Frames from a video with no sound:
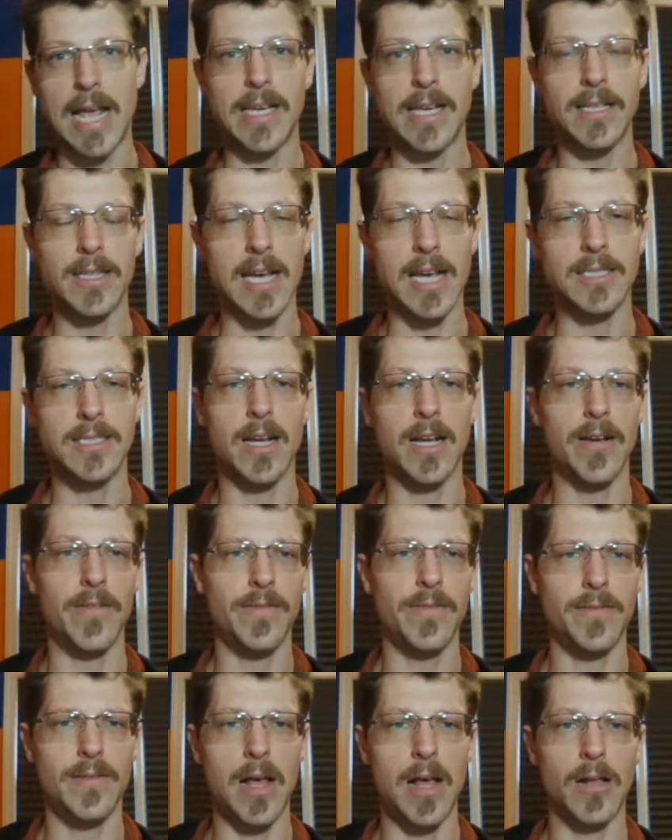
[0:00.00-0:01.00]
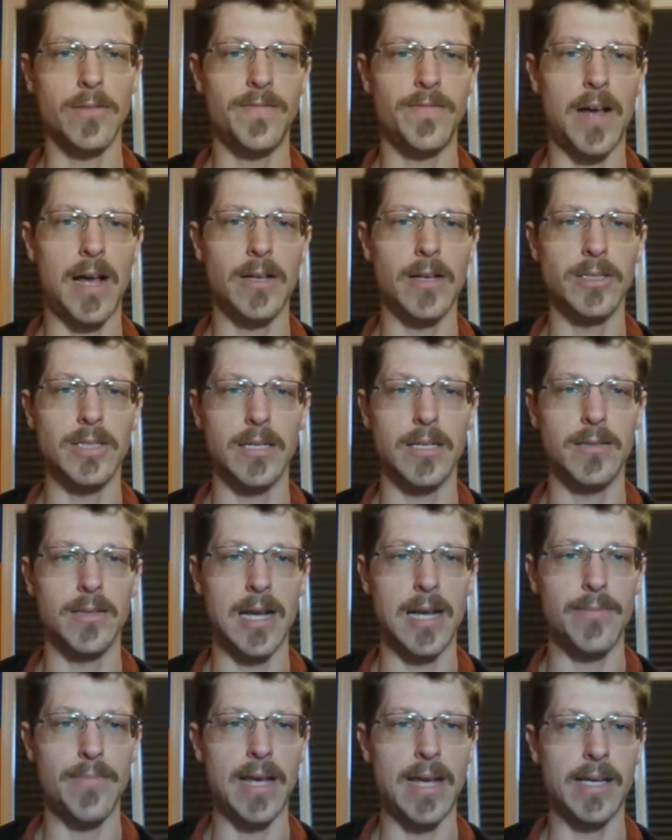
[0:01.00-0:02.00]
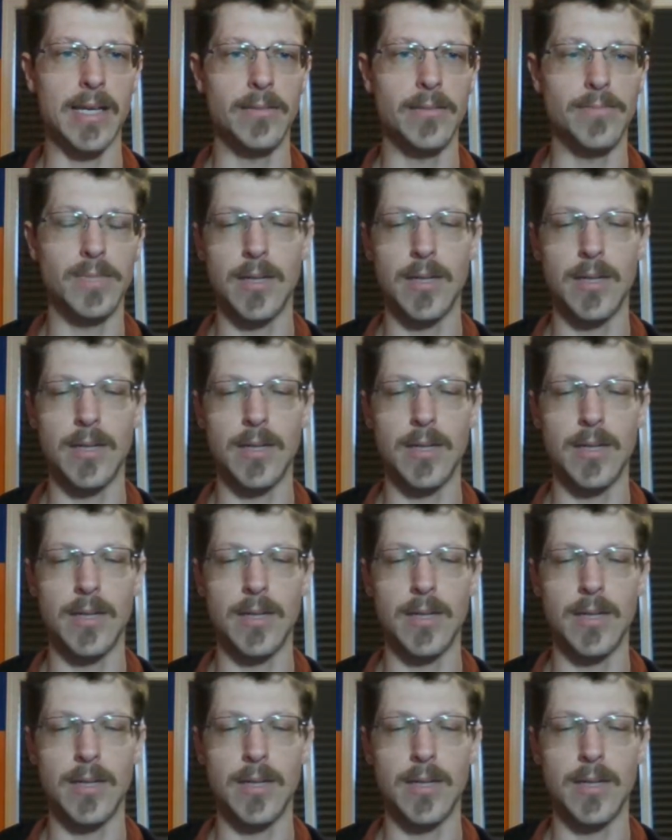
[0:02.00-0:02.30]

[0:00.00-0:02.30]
the STL files and making them